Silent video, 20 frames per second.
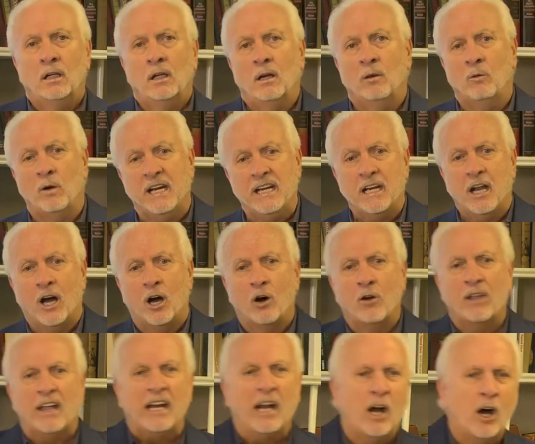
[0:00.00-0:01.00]
We
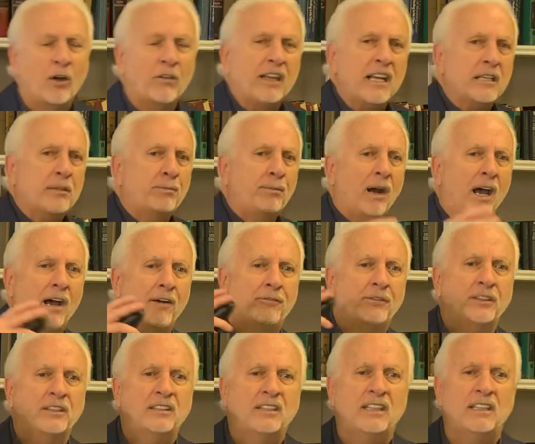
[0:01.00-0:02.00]
know that all these
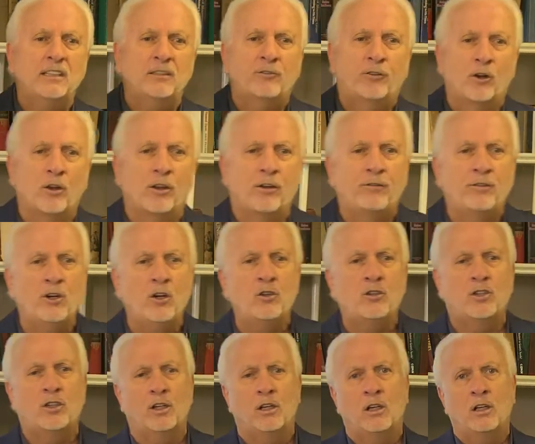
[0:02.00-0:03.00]
prophecies for the
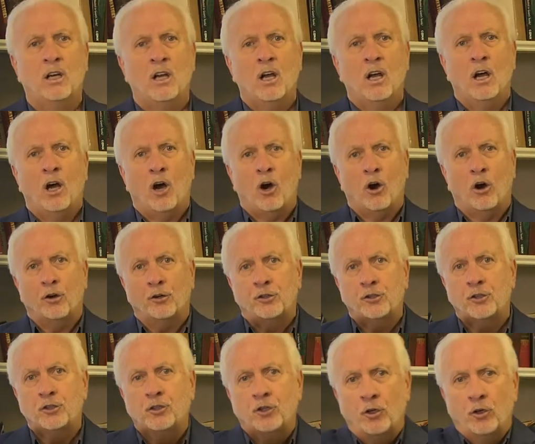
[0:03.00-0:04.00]
future are
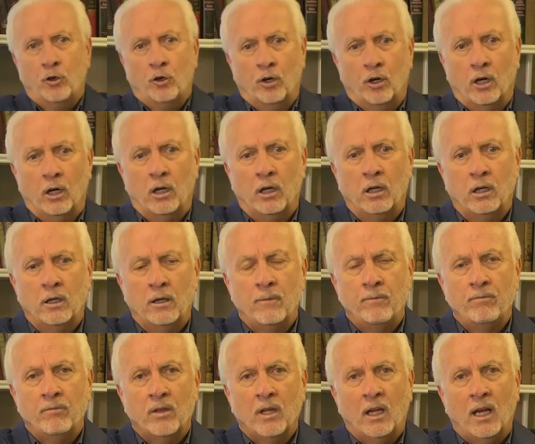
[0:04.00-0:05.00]
sure,
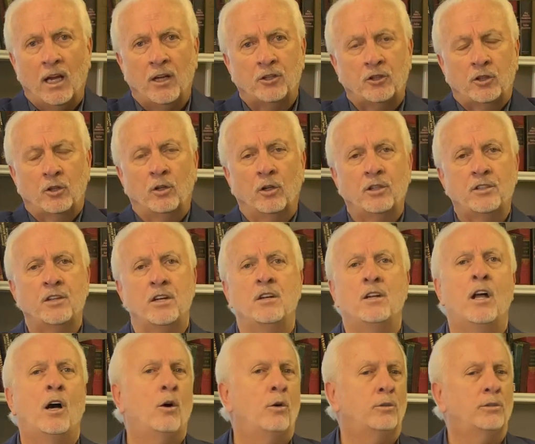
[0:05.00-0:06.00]
as sure as a
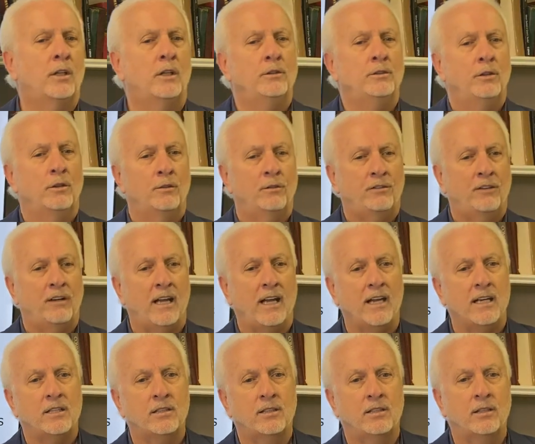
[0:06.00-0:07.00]
nose on your
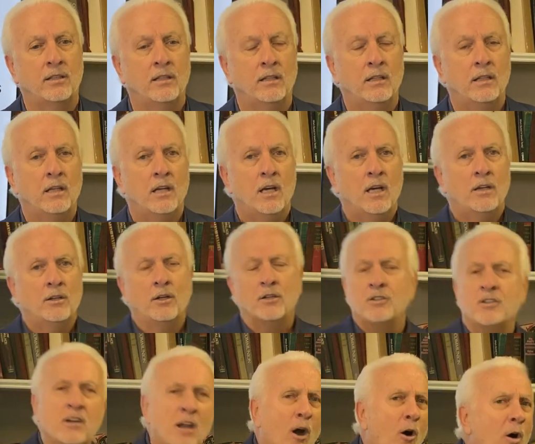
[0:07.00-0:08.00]
face. There's
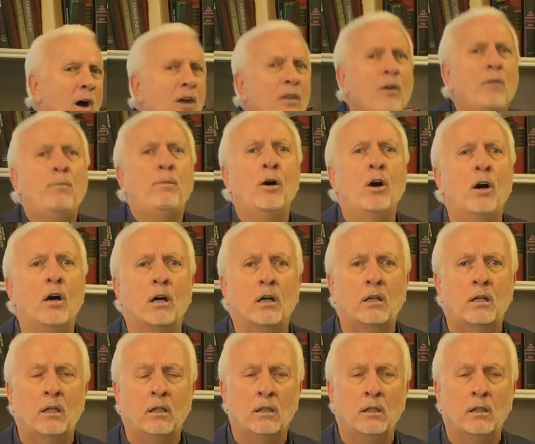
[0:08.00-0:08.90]
no other book.